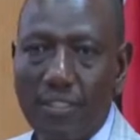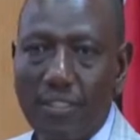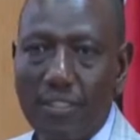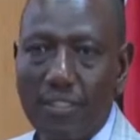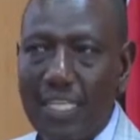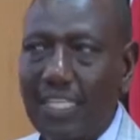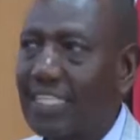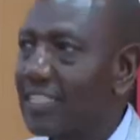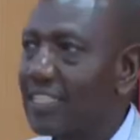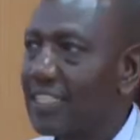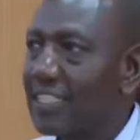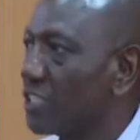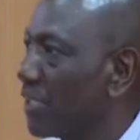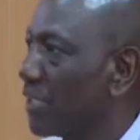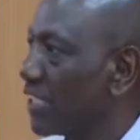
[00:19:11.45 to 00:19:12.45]
Kenyans
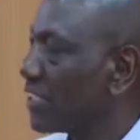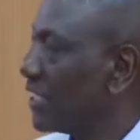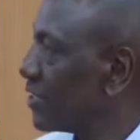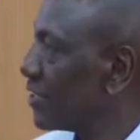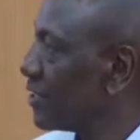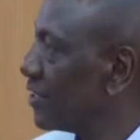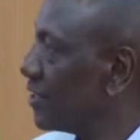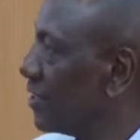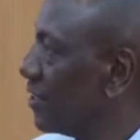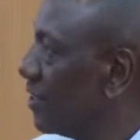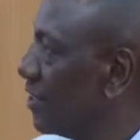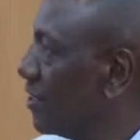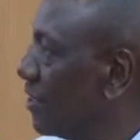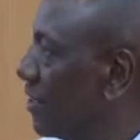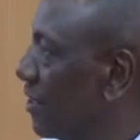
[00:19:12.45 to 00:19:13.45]
expect us
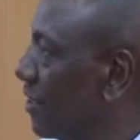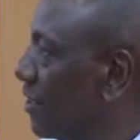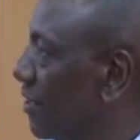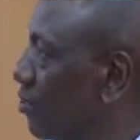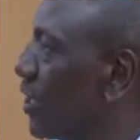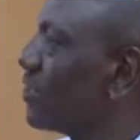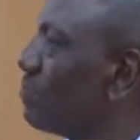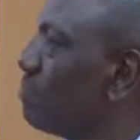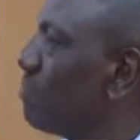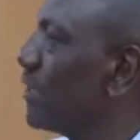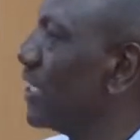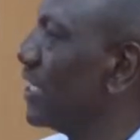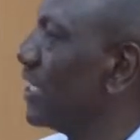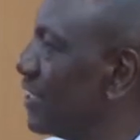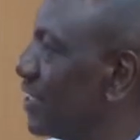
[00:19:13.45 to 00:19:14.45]
to
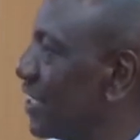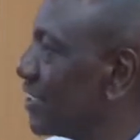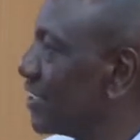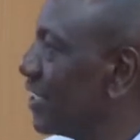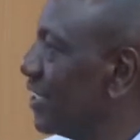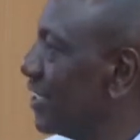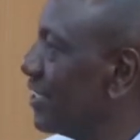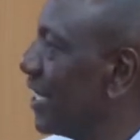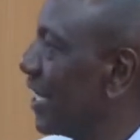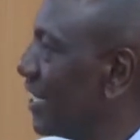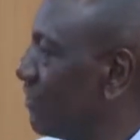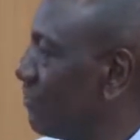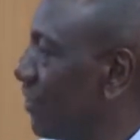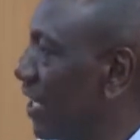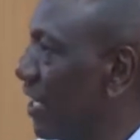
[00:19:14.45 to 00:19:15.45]
expeditiously
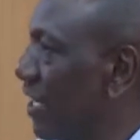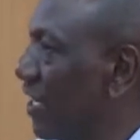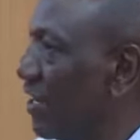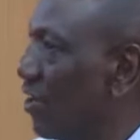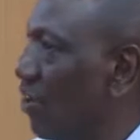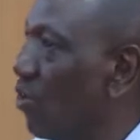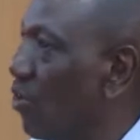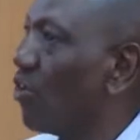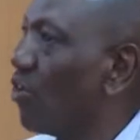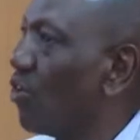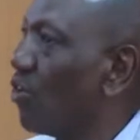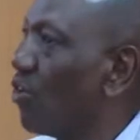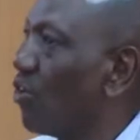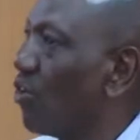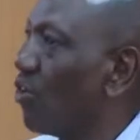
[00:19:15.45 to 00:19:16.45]
deliver on
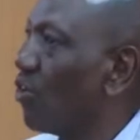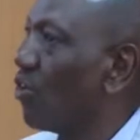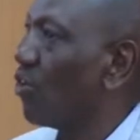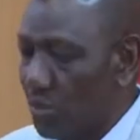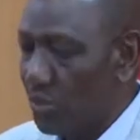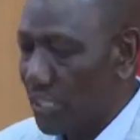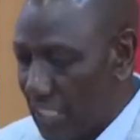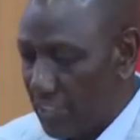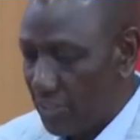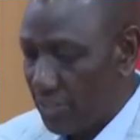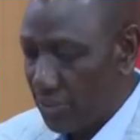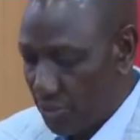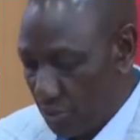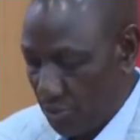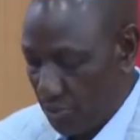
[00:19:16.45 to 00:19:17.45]
what we need to
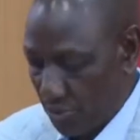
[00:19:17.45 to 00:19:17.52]
do.